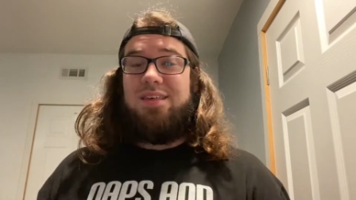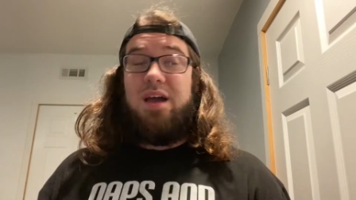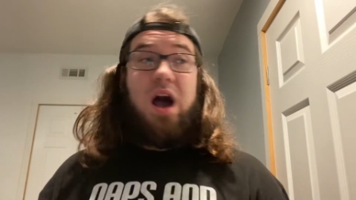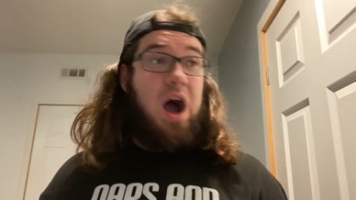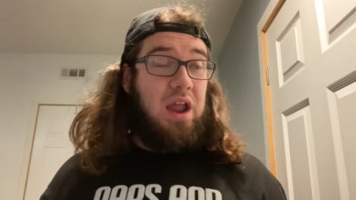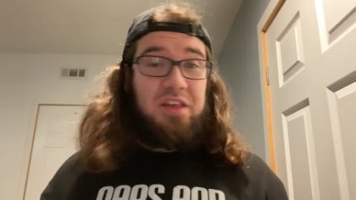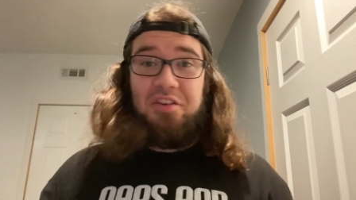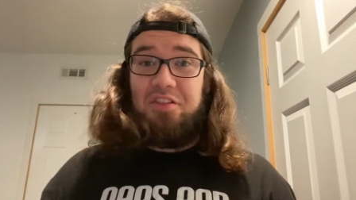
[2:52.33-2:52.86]

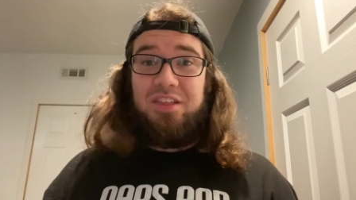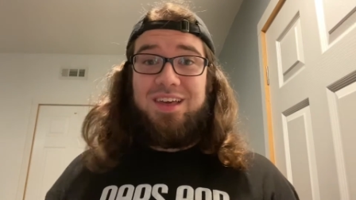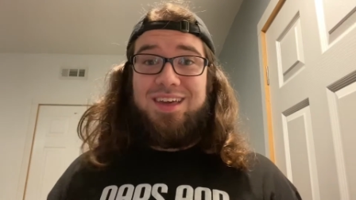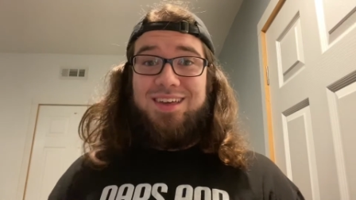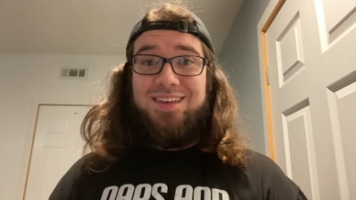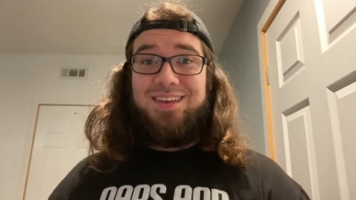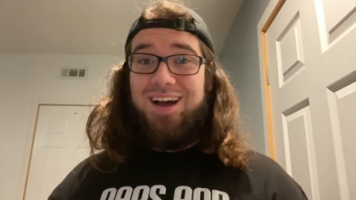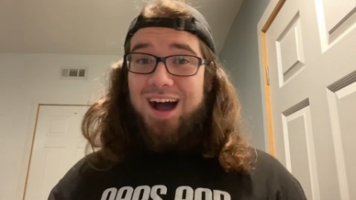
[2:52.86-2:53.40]
Honestly,
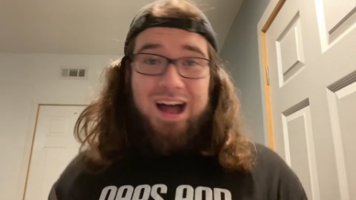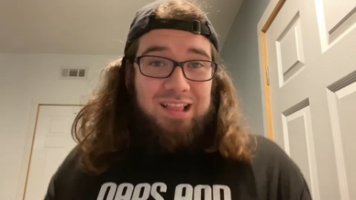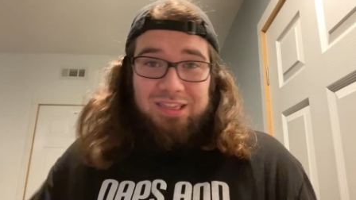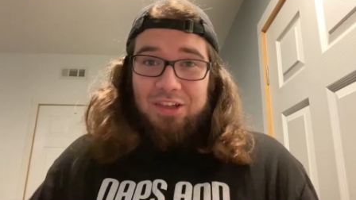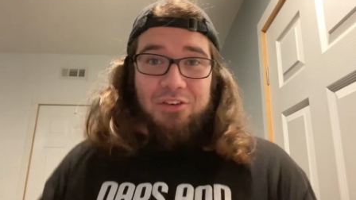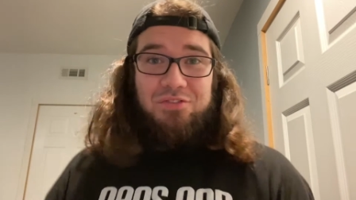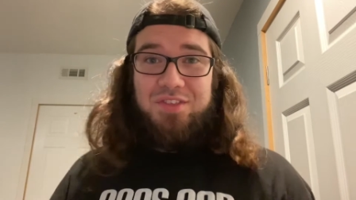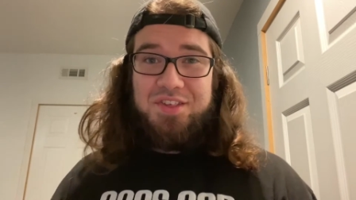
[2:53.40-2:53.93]
I
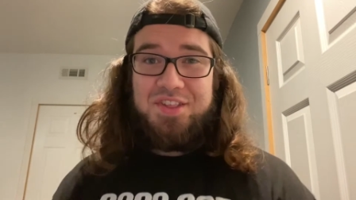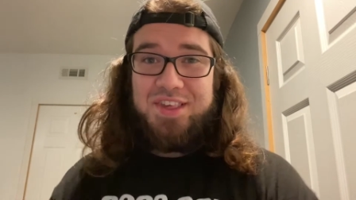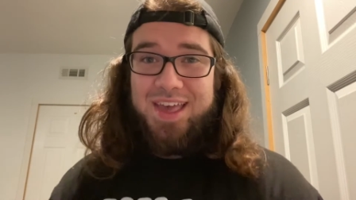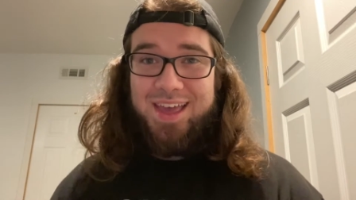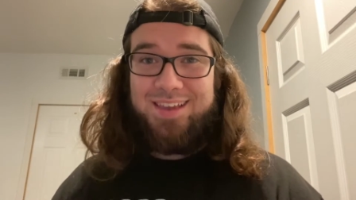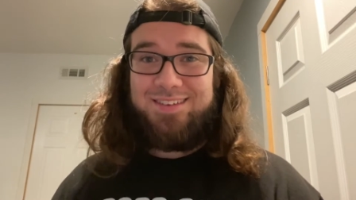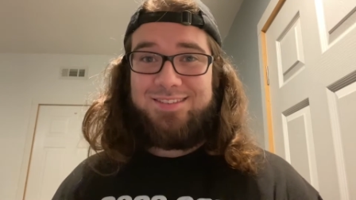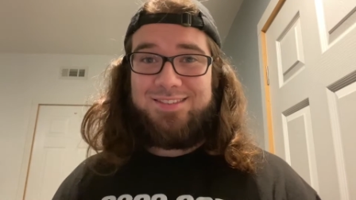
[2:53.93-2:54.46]
love the
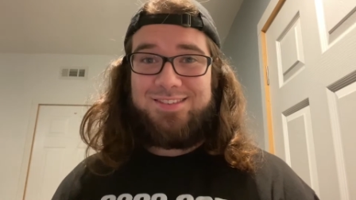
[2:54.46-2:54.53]
set.